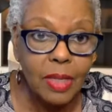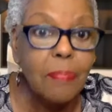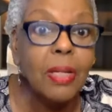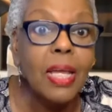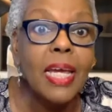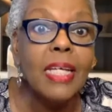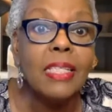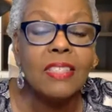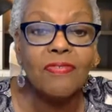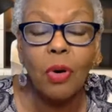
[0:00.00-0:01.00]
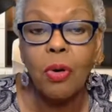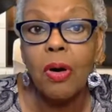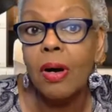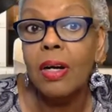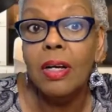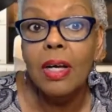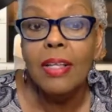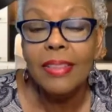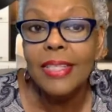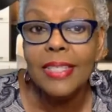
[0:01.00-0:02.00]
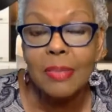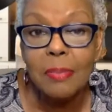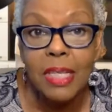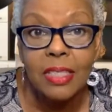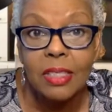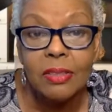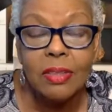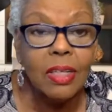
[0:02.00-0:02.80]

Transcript: plans for this semester.